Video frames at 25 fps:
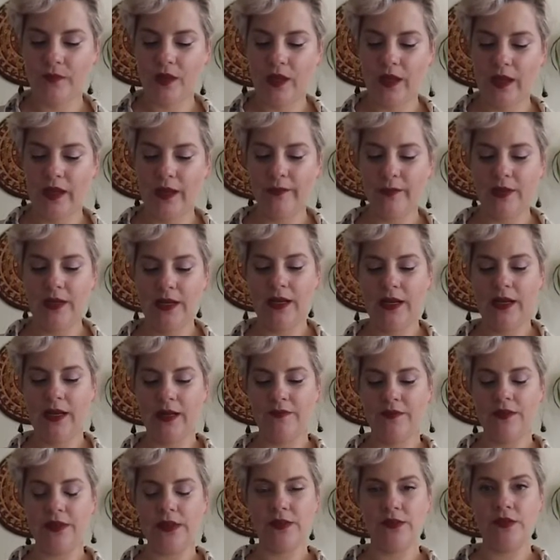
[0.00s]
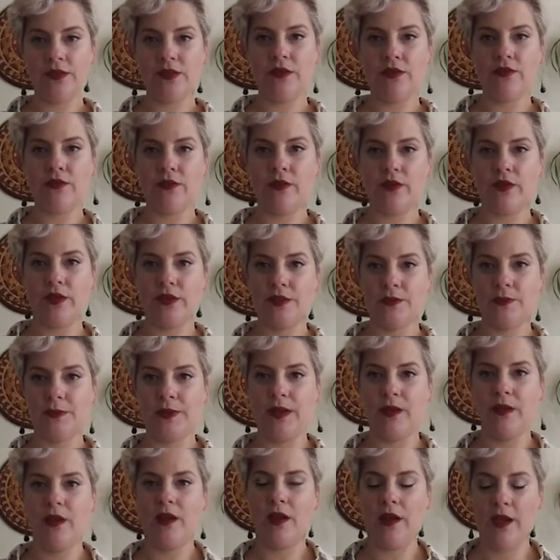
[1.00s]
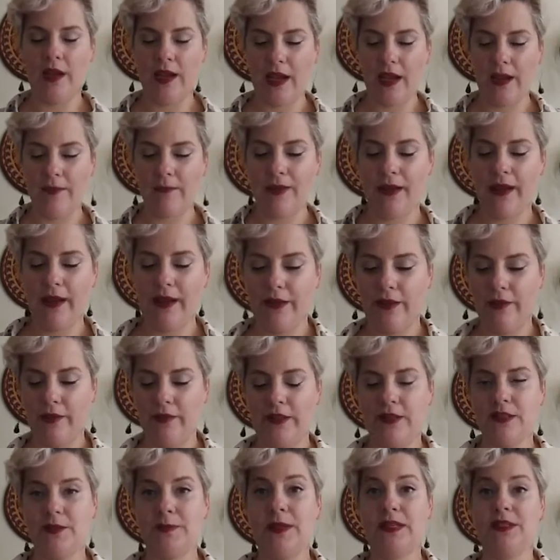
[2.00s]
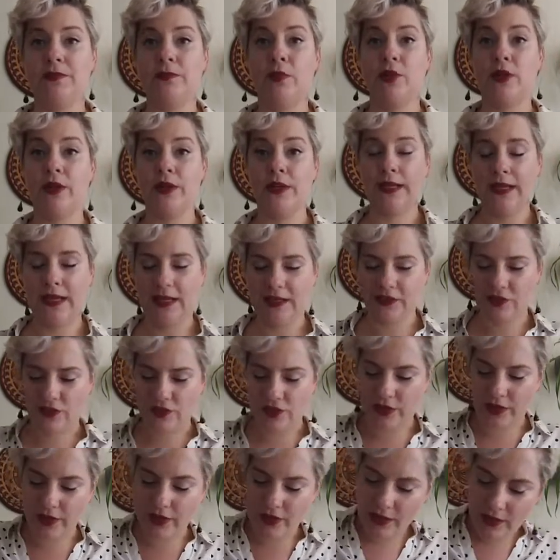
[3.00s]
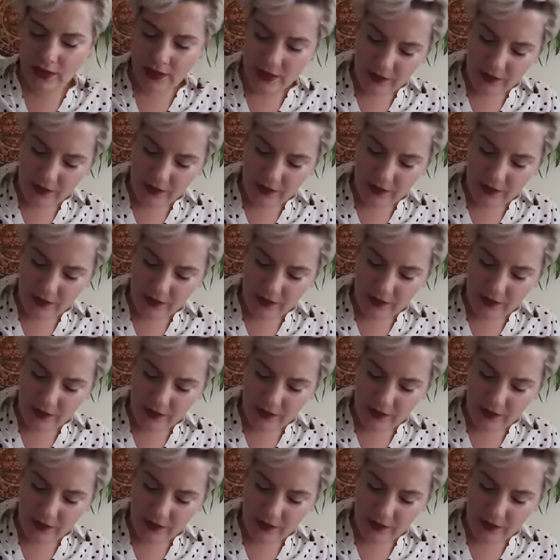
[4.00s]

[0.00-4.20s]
I'm going to have these two corners be a pattern that's based more in texture.